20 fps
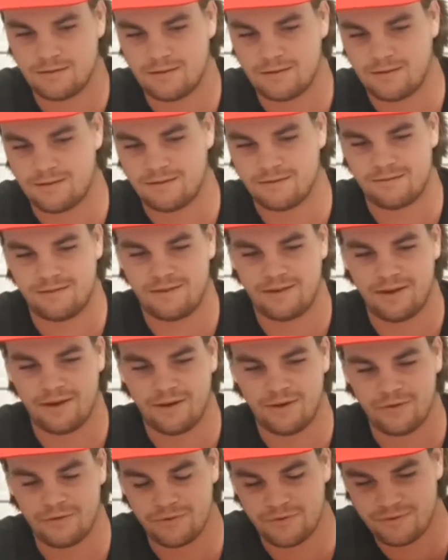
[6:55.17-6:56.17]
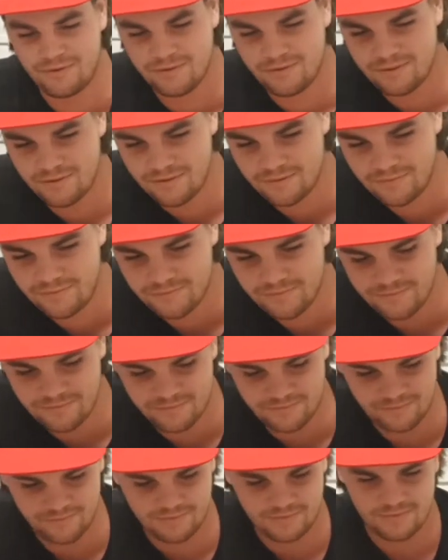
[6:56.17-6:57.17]
Oh no.
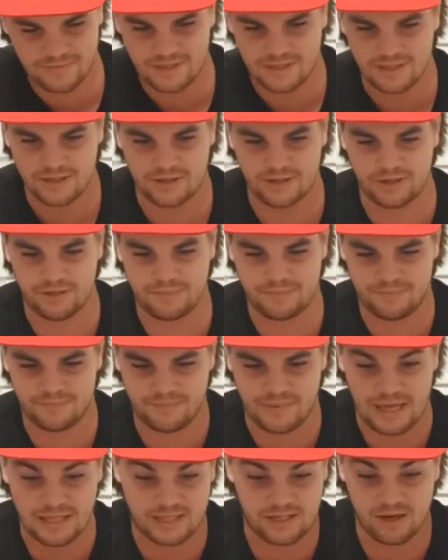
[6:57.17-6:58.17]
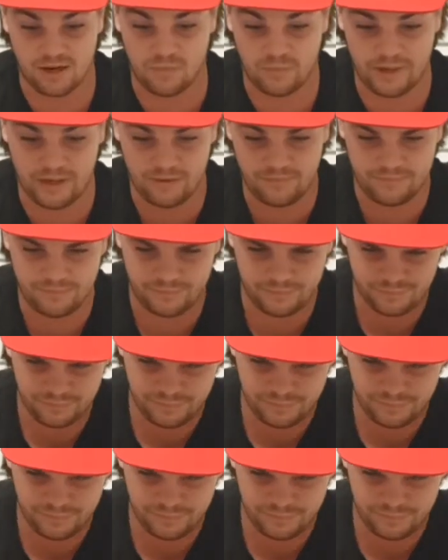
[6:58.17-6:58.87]
Good, that's gone well.